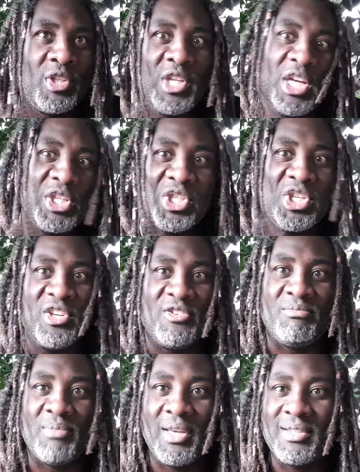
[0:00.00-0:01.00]
the
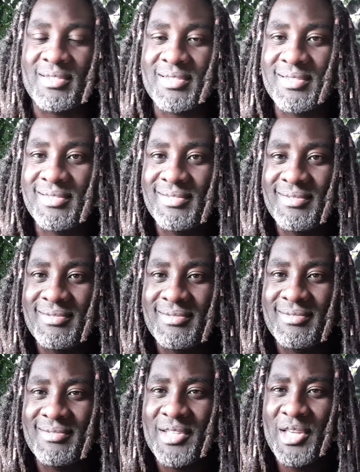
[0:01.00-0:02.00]
achievement,
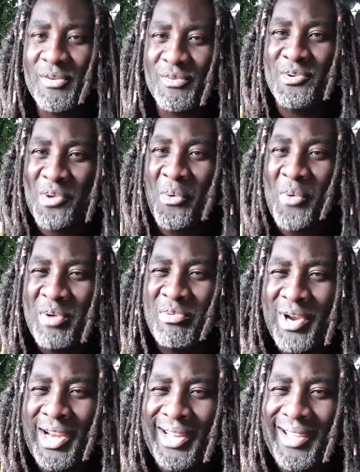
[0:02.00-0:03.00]
even though we
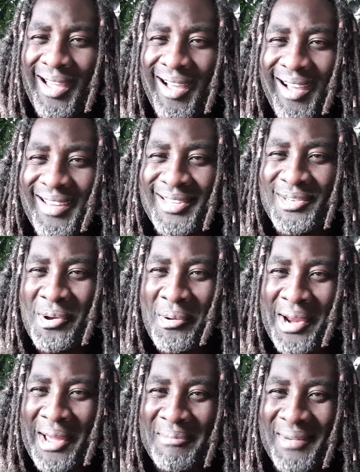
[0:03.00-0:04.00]
really are. You know
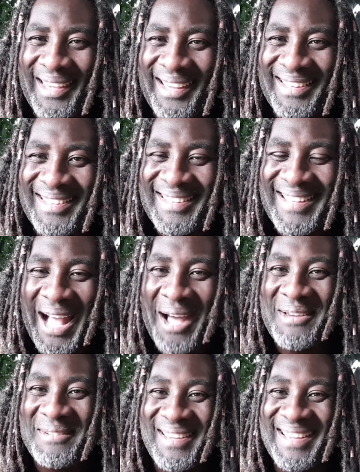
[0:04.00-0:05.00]
what I mean?
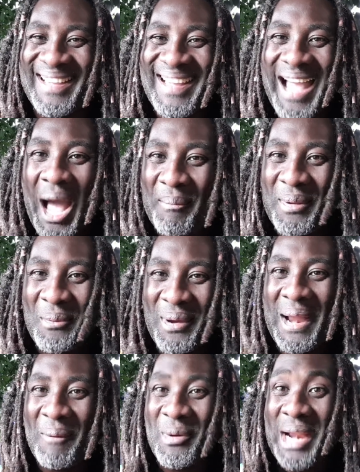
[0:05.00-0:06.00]
I mean,
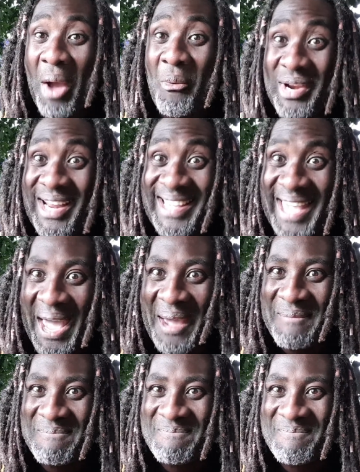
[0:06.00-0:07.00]
when I win a
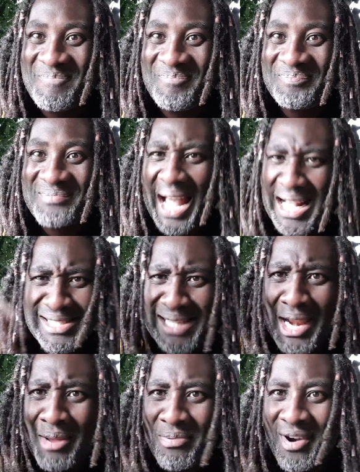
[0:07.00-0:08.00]
game, I
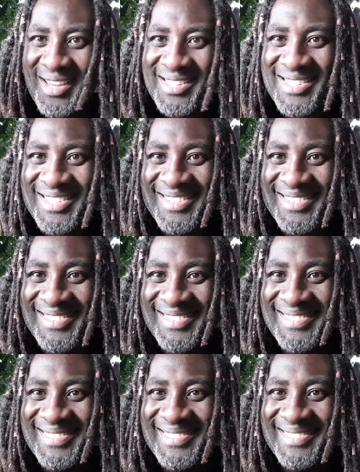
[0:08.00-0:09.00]
celebrate.
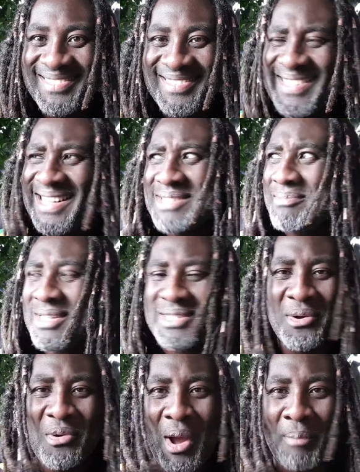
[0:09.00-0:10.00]
It doesn't matter
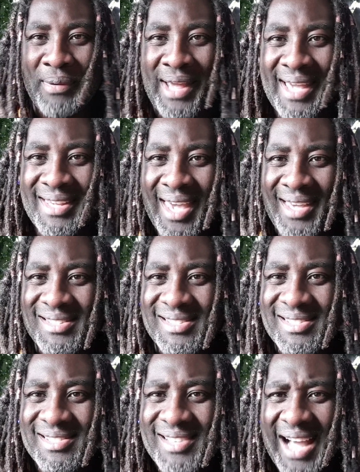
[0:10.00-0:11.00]
who I play
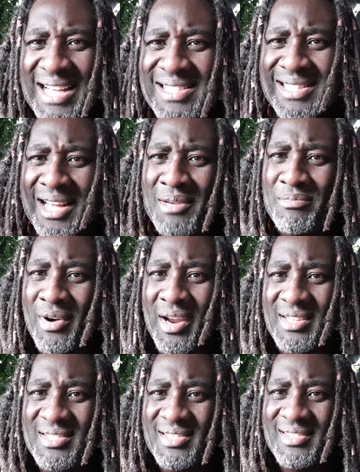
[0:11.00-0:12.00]
against. I
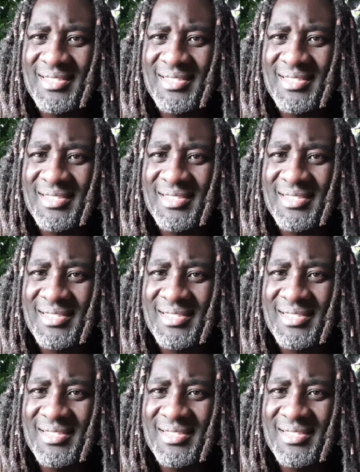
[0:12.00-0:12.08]
celebrate.